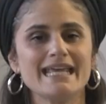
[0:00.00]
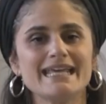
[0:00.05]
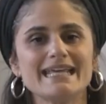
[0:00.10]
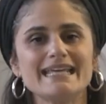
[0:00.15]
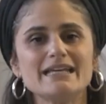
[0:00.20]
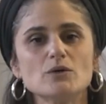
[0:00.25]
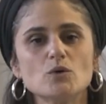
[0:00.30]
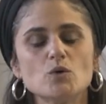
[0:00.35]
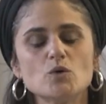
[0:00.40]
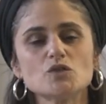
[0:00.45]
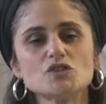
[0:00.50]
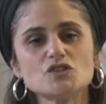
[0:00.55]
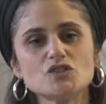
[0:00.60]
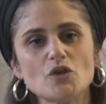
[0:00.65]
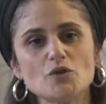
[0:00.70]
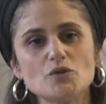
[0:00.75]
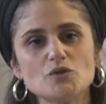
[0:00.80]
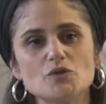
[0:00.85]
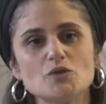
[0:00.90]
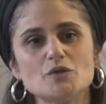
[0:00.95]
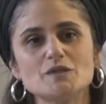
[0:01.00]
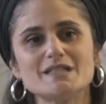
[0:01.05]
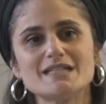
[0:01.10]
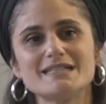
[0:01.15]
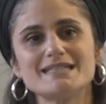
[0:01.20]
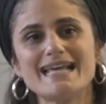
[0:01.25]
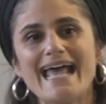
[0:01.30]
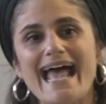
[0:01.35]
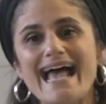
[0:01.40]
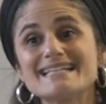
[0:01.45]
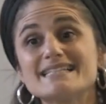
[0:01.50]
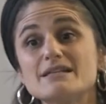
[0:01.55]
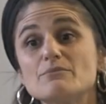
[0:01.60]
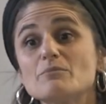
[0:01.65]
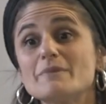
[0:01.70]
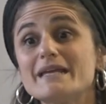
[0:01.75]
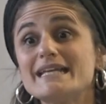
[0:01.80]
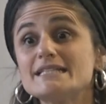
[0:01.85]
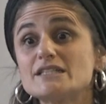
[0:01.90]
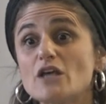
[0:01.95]
He also uses it as a
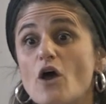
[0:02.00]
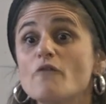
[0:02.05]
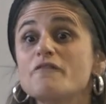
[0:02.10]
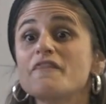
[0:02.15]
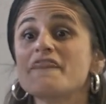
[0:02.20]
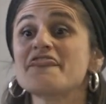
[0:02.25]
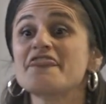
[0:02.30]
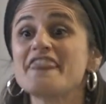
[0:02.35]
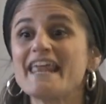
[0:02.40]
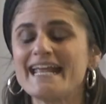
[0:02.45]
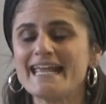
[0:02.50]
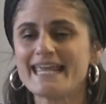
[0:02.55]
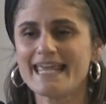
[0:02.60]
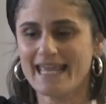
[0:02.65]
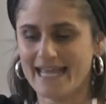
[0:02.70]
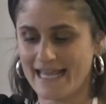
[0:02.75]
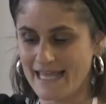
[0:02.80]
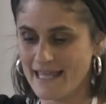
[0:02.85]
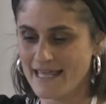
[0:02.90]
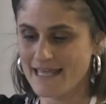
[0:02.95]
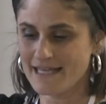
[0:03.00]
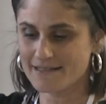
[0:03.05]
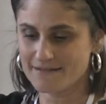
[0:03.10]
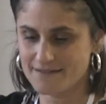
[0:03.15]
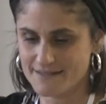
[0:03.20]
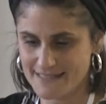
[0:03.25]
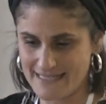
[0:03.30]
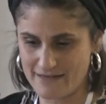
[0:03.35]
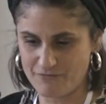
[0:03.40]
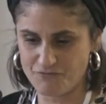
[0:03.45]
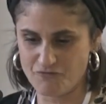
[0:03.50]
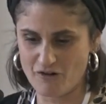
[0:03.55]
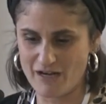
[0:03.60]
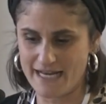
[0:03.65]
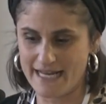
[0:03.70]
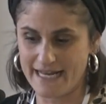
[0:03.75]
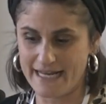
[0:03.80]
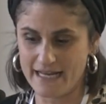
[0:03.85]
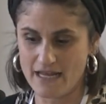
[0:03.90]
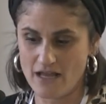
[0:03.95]
means of thinking
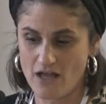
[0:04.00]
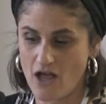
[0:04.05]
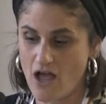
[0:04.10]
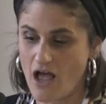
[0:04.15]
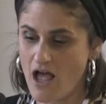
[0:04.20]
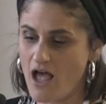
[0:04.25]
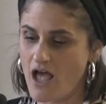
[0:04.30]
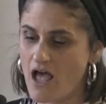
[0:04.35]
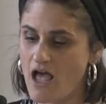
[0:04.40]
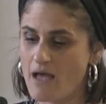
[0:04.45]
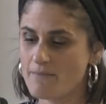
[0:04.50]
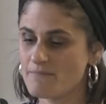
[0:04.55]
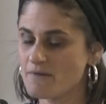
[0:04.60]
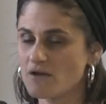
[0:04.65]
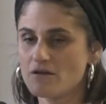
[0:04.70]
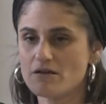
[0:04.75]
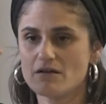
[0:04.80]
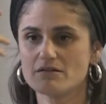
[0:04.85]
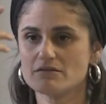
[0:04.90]
differently. I